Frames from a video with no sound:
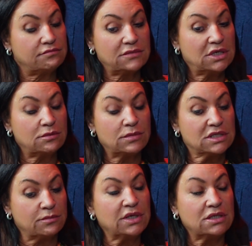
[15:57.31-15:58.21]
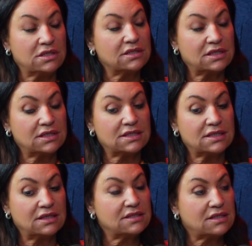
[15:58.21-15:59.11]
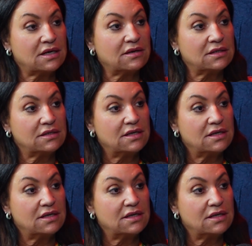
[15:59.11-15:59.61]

didn't miss a beat. He said, yes, he is, Dara.